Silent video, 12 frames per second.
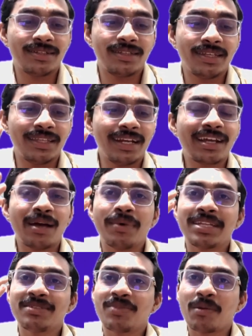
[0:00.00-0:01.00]
Then that
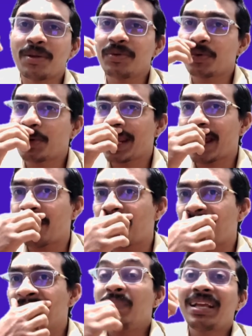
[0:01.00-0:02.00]
comparison problem you won't have.
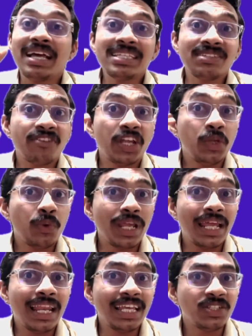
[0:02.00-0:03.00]
Because when you
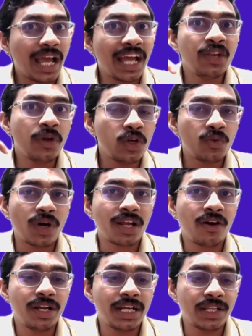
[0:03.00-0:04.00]
realize, again you have to
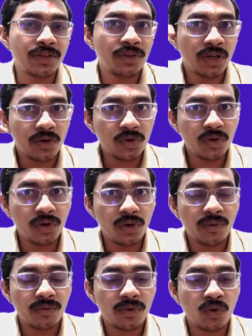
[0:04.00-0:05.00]
work on it. You have
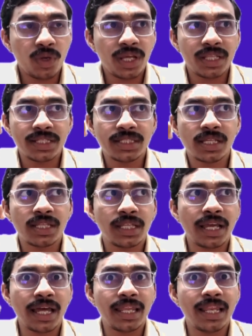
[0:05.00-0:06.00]
to, okay, this is the
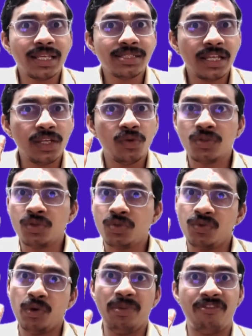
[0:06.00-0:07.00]
thing I realized, then you
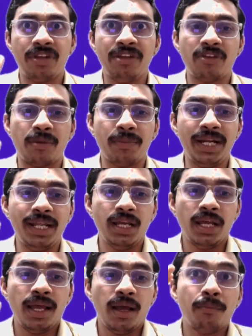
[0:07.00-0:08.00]
will be free from it.
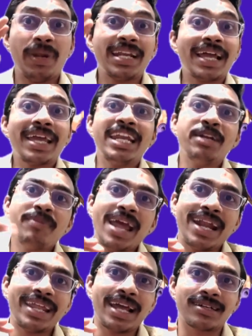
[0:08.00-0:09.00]
But again it may
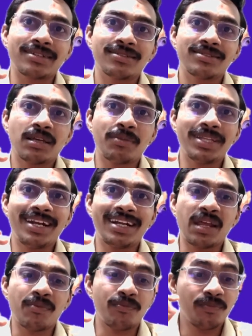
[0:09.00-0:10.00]
attack some other
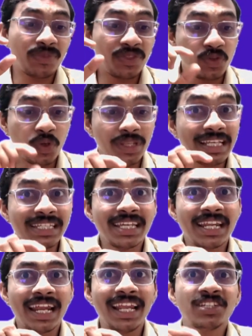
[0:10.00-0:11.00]
time. So this
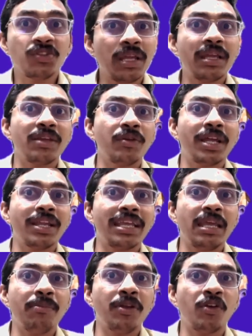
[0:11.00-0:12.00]
realization you can
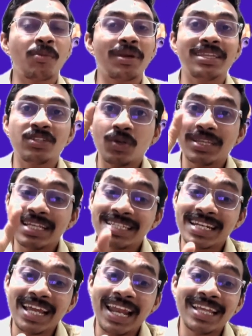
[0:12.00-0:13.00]
keep in your mind. So this
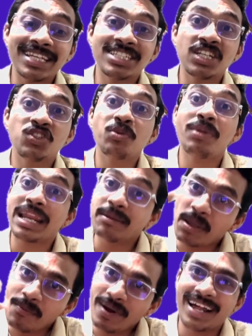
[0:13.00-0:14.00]
realization should be
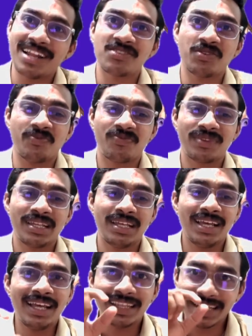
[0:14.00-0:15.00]
remembered also.
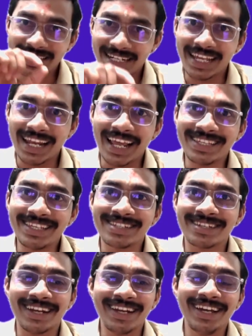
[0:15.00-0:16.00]
This
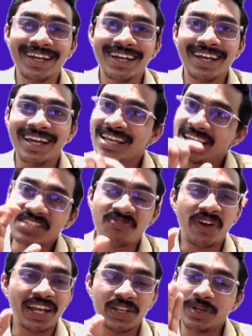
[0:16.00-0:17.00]
realization is
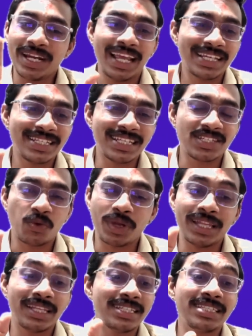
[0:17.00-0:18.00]
fine, you realize this,
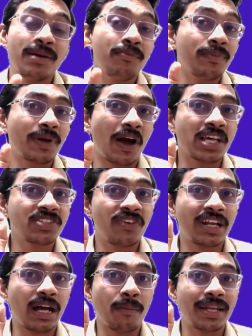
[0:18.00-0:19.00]
okay, this is the cause
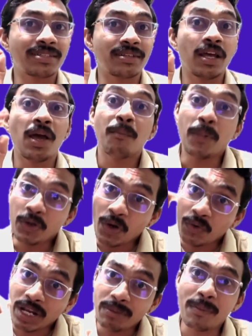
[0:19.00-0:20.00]
for comparison, but you have
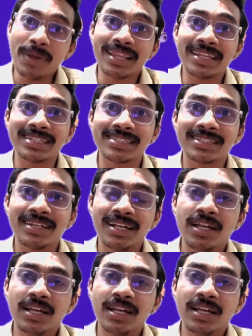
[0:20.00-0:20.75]
to remember this.